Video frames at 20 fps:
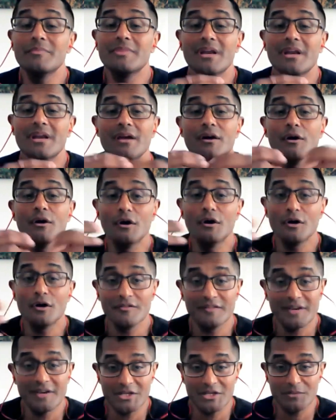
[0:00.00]
time that I heard
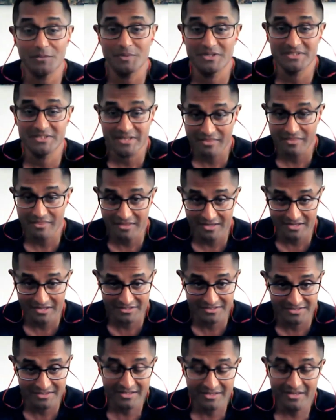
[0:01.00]
of ATP
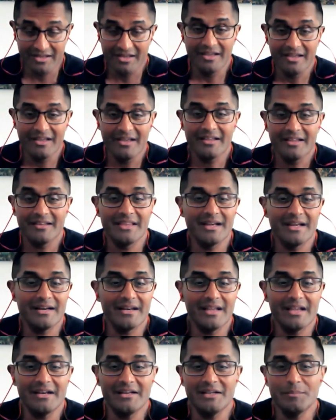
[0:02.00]
synthase,
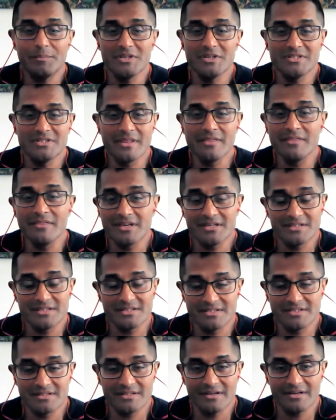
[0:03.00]
that ATP
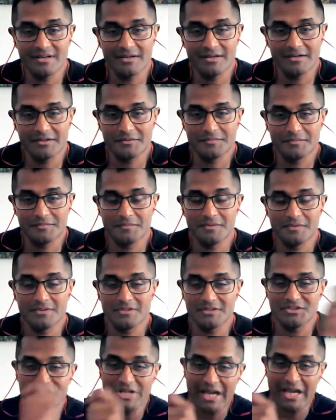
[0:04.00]
synthase
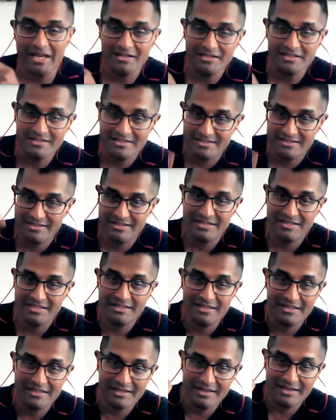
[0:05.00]
channels
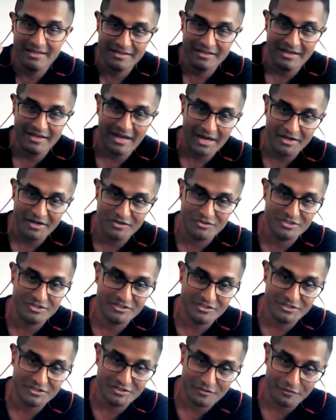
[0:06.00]
the
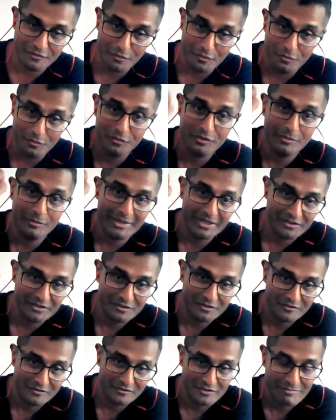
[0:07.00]
hydrogens through the
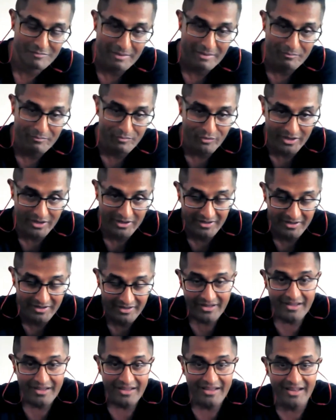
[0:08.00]
mitochondrial membrane,
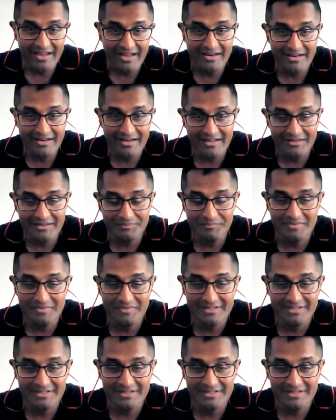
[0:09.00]
and